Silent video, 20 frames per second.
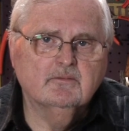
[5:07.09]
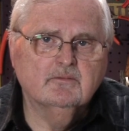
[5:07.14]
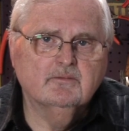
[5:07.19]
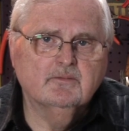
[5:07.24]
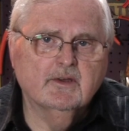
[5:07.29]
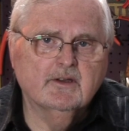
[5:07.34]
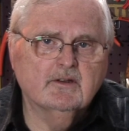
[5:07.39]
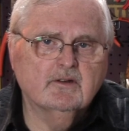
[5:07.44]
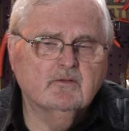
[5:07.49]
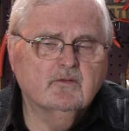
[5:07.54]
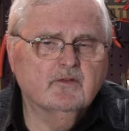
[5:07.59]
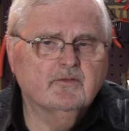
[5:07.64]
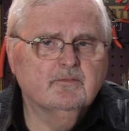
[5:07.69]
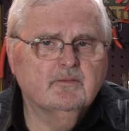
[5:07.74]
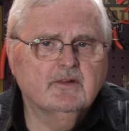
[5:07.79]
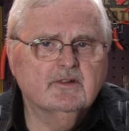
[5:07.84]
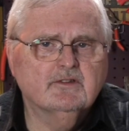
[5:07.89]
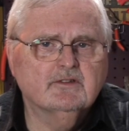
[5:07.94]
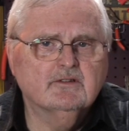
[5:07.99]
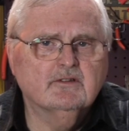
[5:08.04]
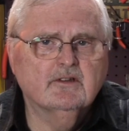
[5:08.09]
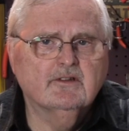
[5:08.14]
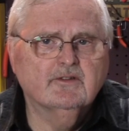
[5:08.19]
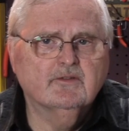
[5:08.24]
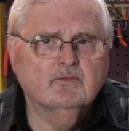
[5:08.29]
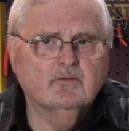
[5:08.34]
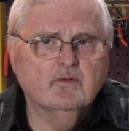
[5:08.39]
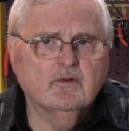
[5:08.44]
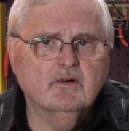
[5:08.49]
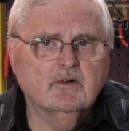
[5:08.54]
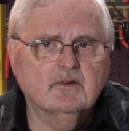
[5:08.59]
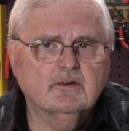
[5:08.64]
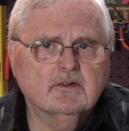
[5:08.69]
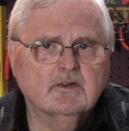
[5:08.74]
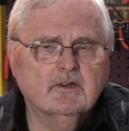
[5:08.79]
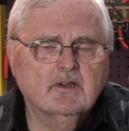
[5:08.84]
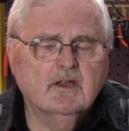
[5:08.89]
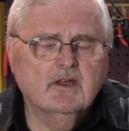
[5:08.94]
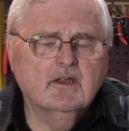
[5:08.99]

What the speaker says: better with much less work.